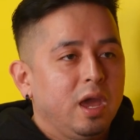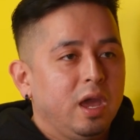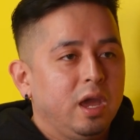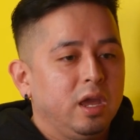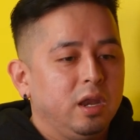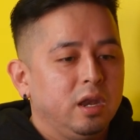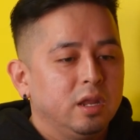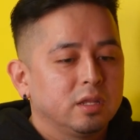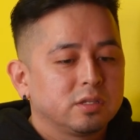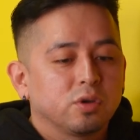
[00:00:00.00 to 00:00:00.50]

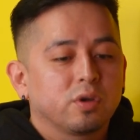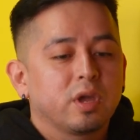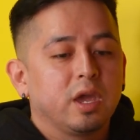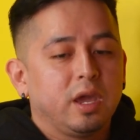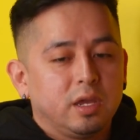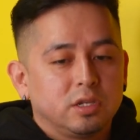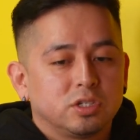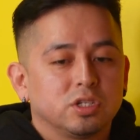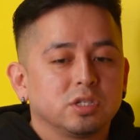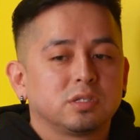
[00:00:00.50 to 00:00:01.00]
And it's
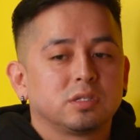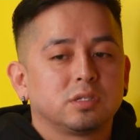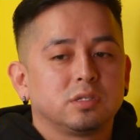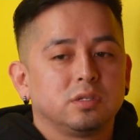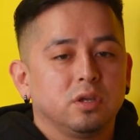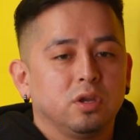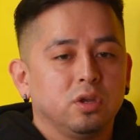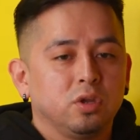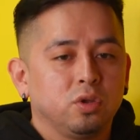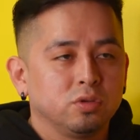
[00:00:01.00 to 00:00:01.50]
okay,
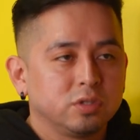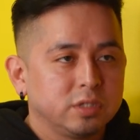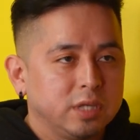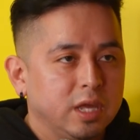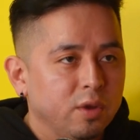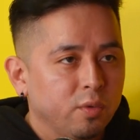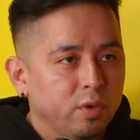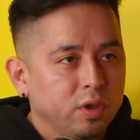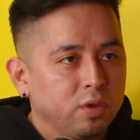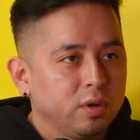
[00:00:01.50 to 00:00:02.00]
just you
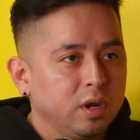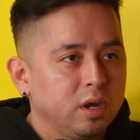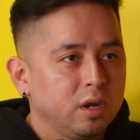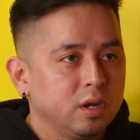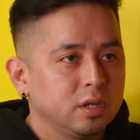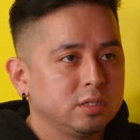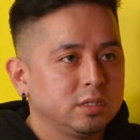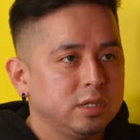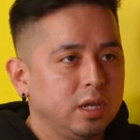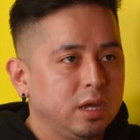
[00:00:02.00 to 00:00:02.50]
stated what you needed
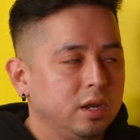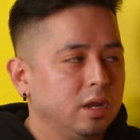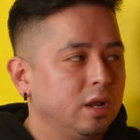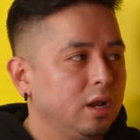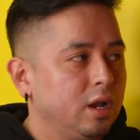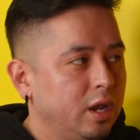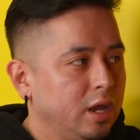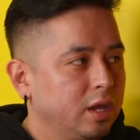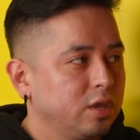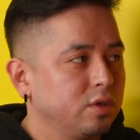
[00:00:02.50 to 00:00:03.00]
to state it,
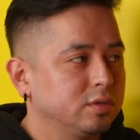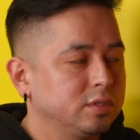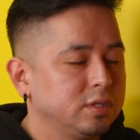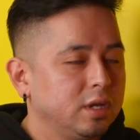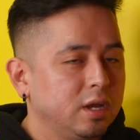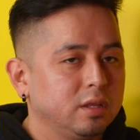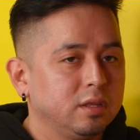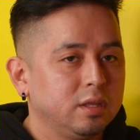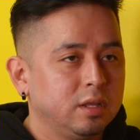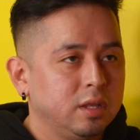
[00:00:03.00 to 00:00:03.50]
and like you
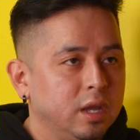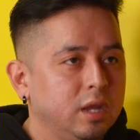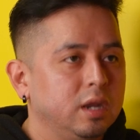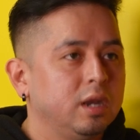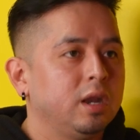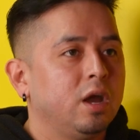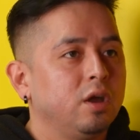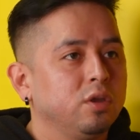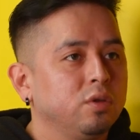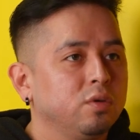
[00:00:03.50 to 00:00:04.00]
said,
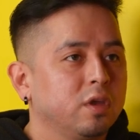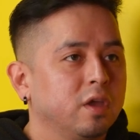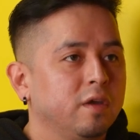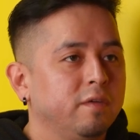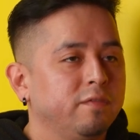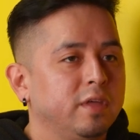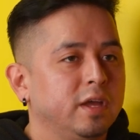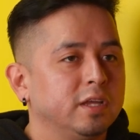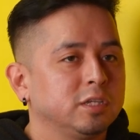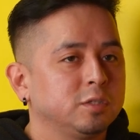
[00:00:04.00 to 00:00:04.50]
then now you
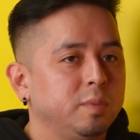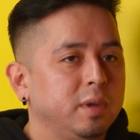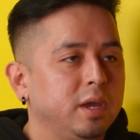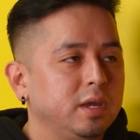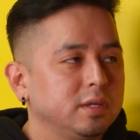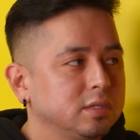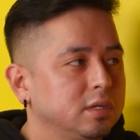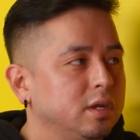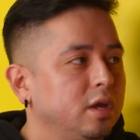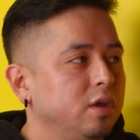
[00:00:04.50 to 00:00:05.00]
give that
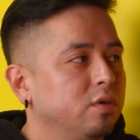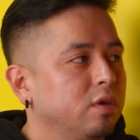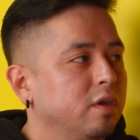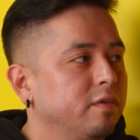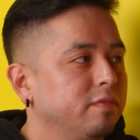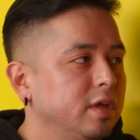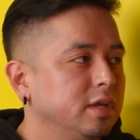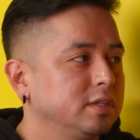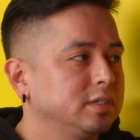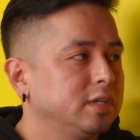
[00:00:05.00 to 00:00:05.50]
space, and now you
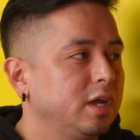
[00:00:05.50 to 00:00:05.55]
give that